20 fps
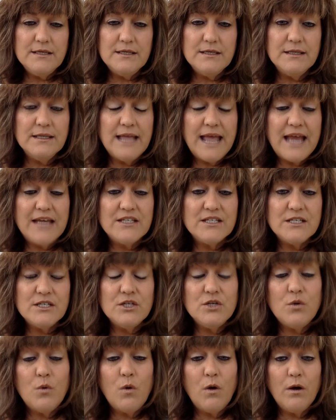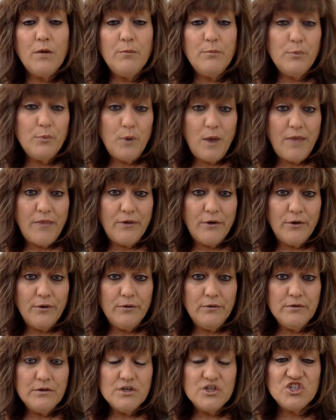let your
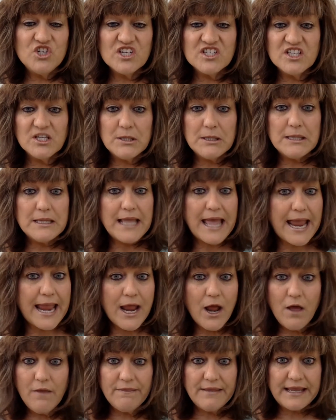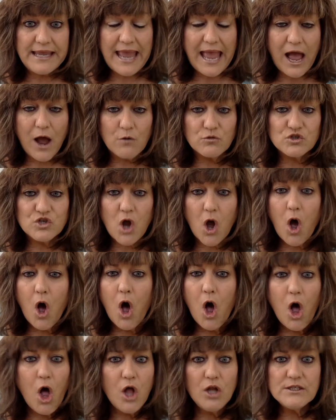brother just lay on the couch
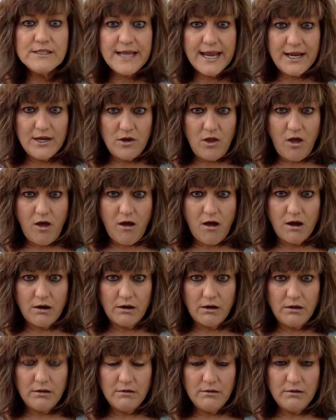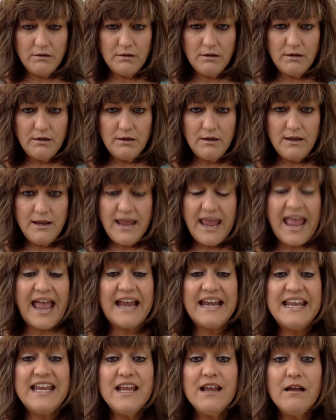all day long,
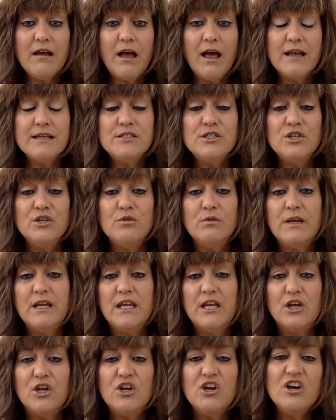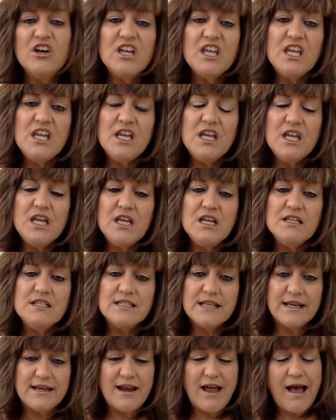and he got to eat
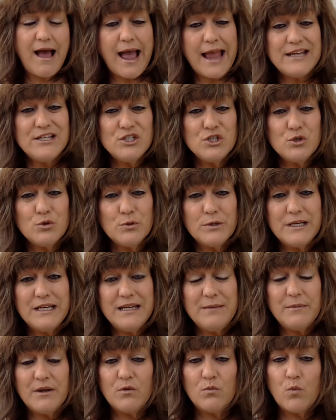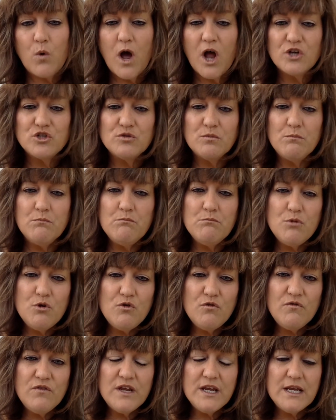cookies and ice cream and watch
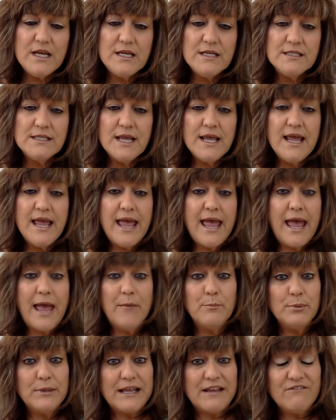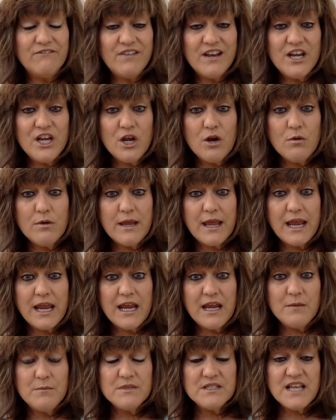movies and play video
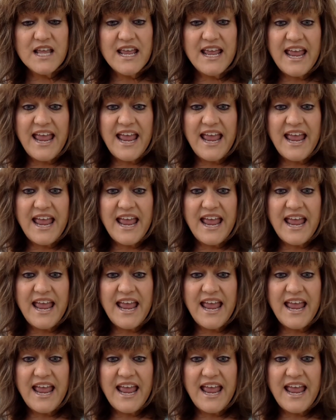games,